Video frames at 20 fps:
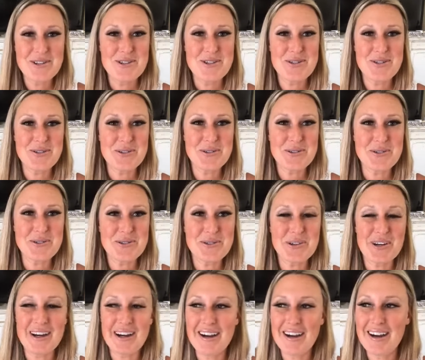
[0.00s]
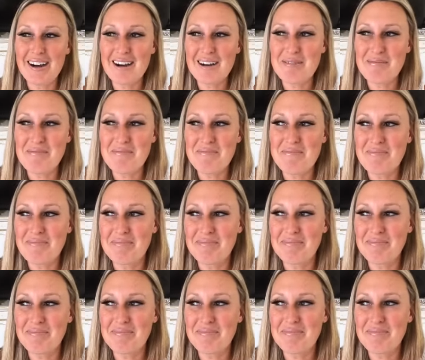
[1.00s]
to, um,
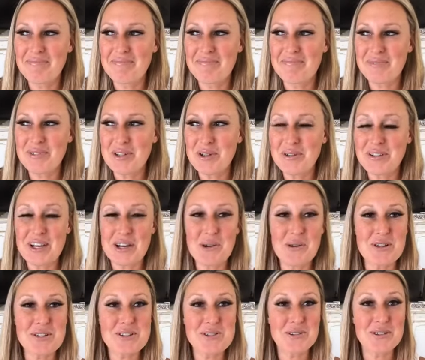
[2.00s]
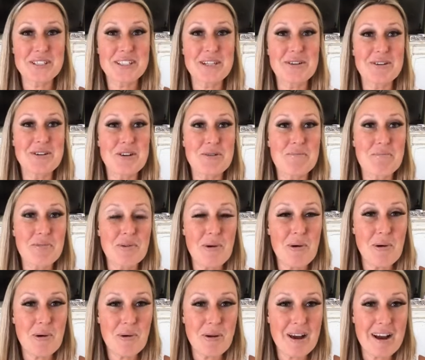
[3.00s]
you know, get crystal clear on your
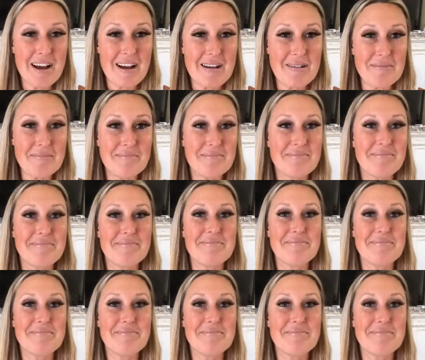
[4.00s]
program.